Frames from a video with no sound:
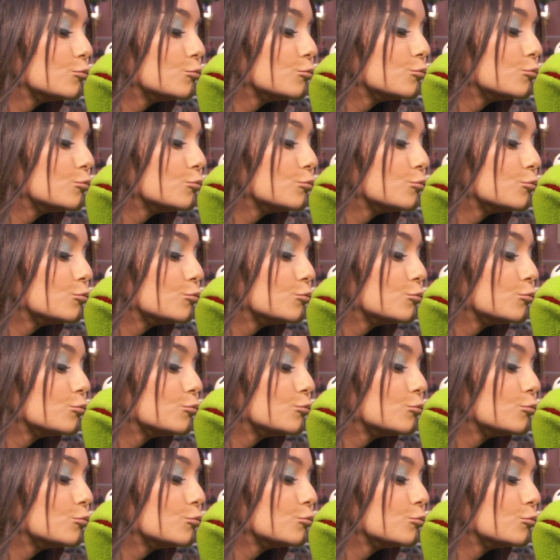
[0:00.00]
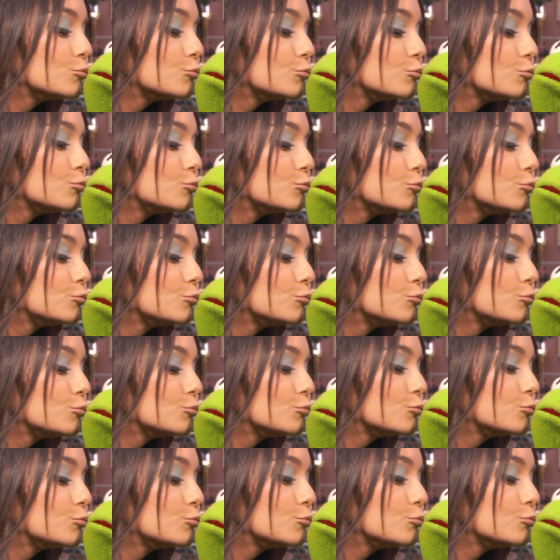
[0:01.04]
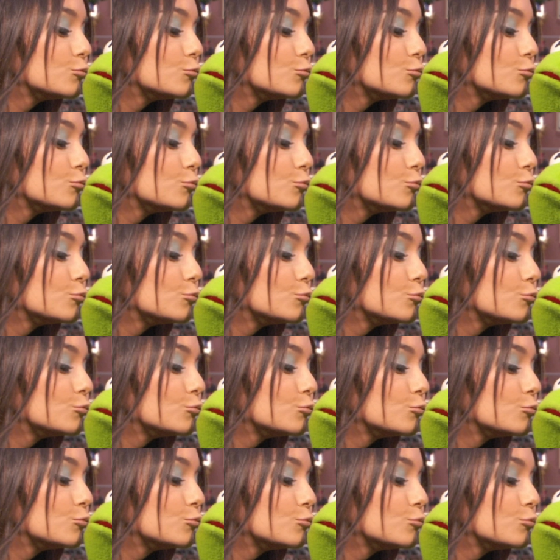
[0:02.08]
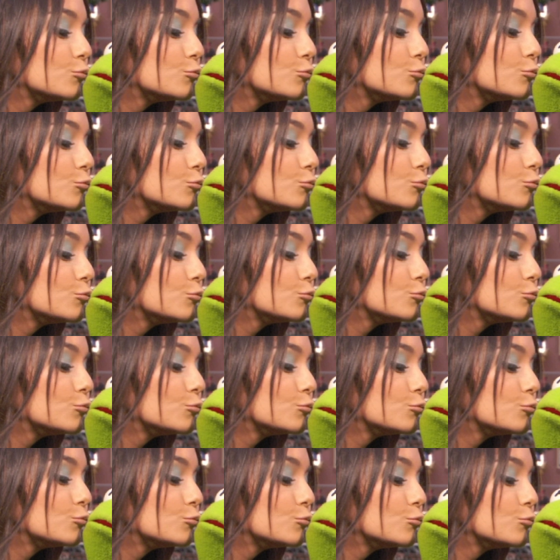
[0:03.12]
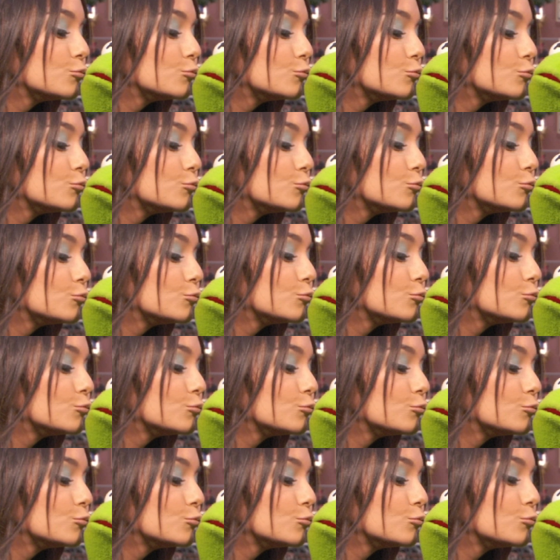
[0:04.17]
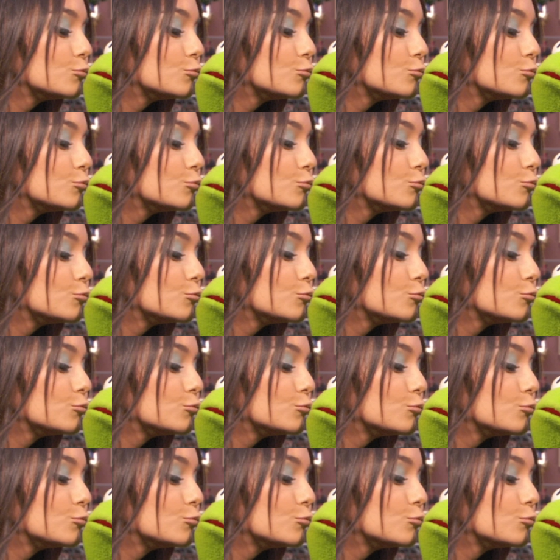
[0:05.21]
The person shown says nothing.